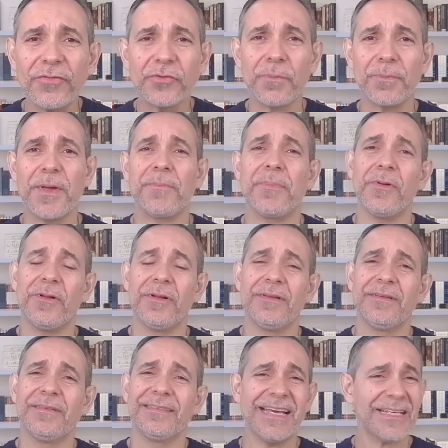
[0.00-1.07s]
love to people.
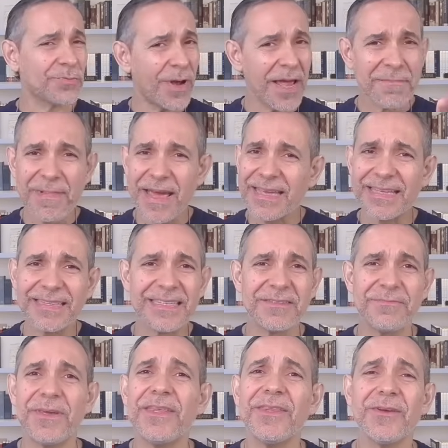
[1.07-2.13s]
That's why I'm making
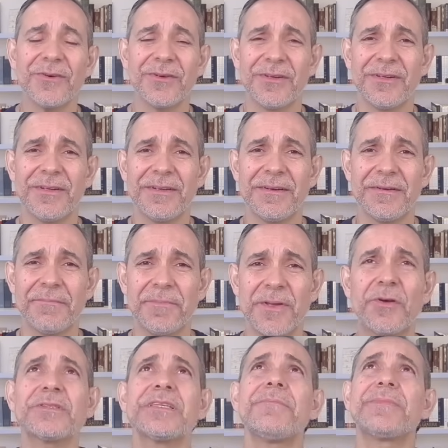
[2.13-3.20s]
this video,
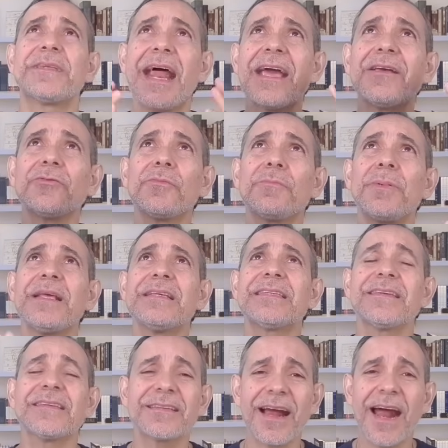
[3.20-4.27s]
because I'm trying to
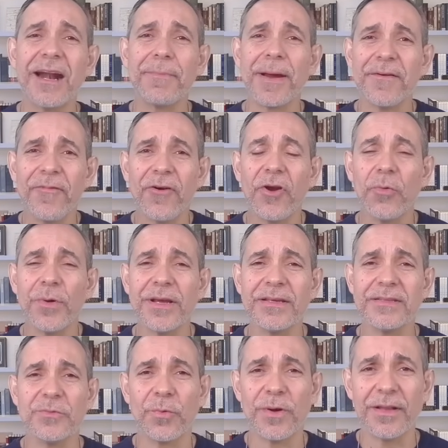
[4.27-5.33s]
please His heart by following
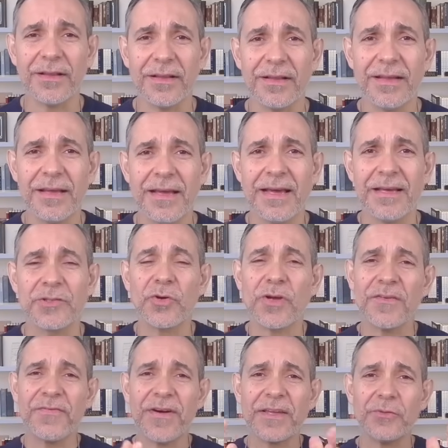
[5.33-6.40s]
His will.
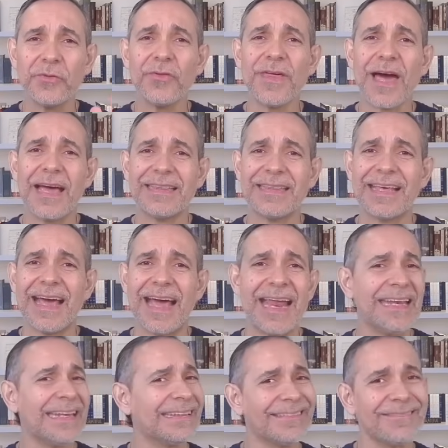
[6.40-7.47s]
So if I do that
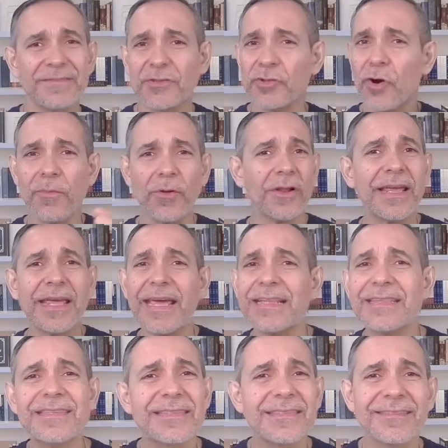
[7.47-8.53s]
and trouble
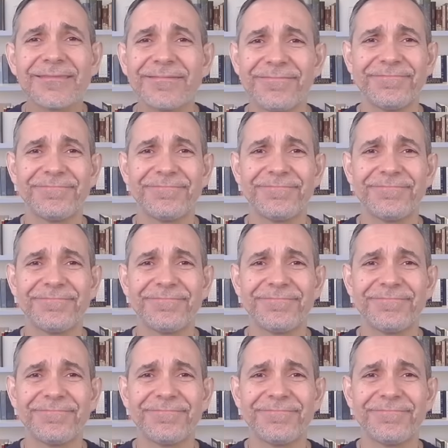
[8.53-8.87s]
hits,